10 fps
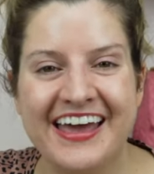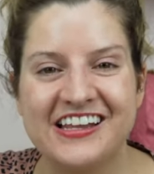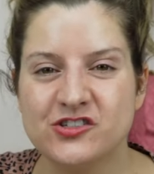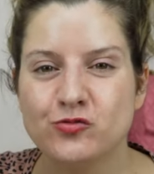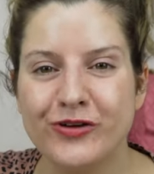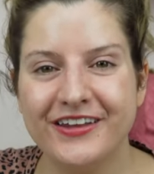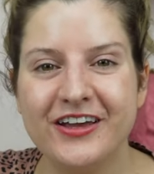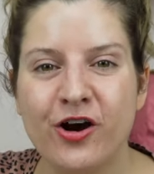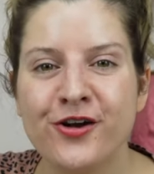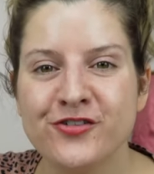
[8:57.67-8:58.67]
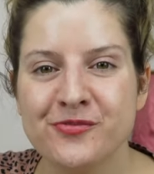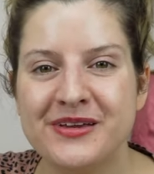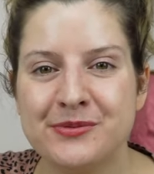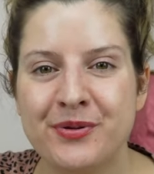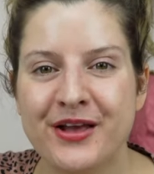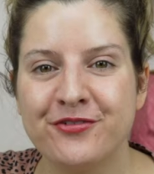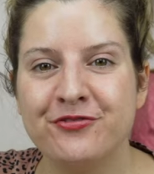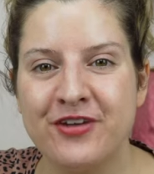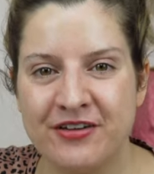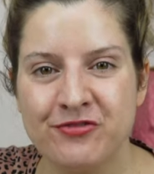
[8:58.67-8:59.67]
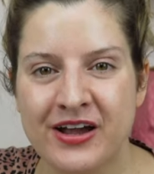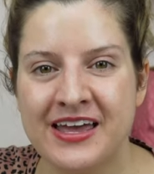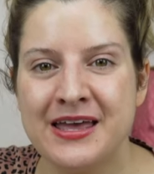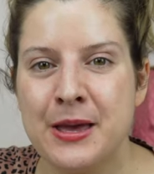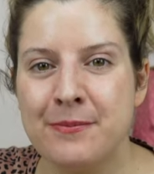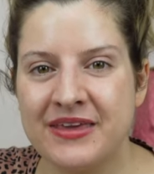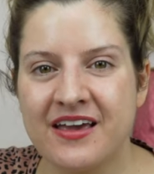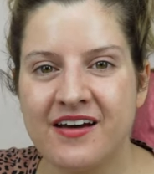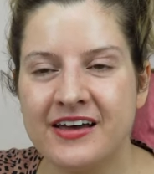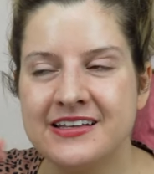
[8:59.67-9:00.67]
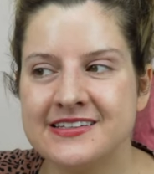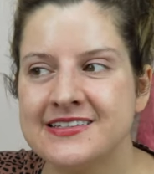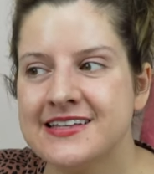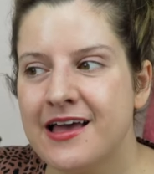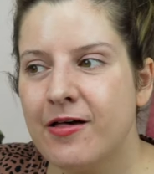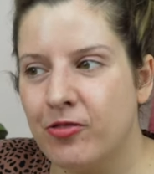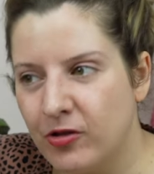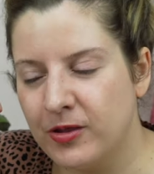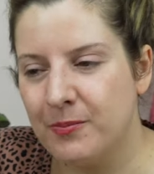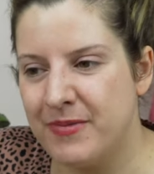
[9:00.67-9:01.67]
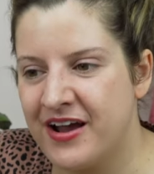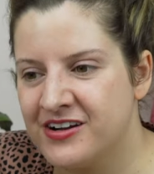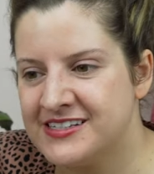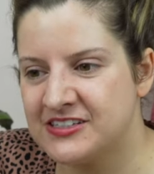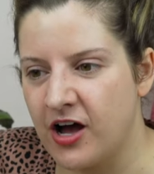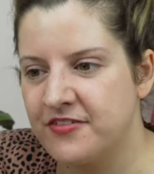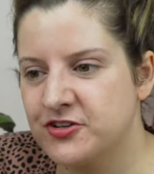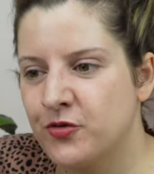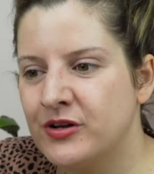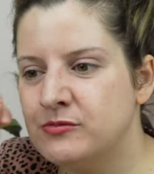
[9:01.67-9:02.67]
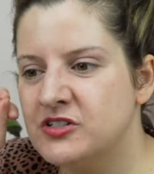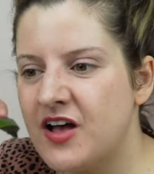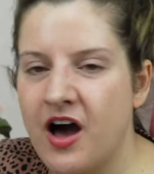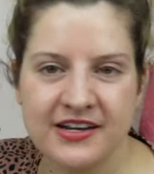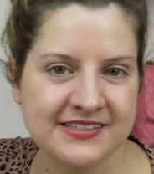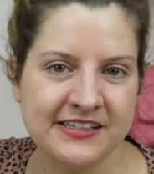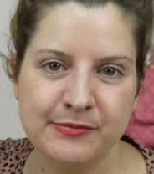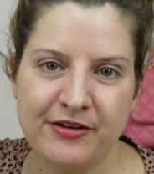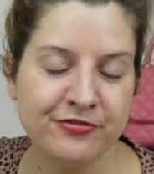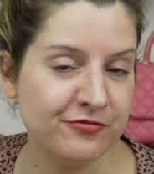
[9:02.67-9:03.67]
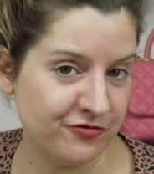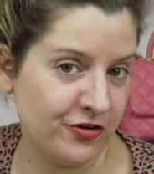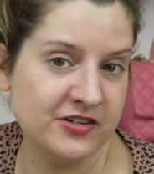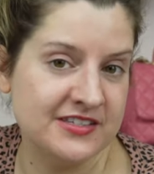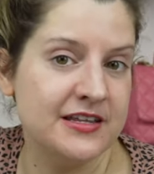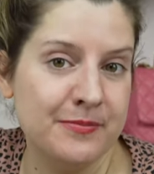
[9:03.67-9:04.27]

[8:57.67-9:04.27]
And it's really hard for me to pick a favorite, because the La Mer Soft Cream was honestly my first La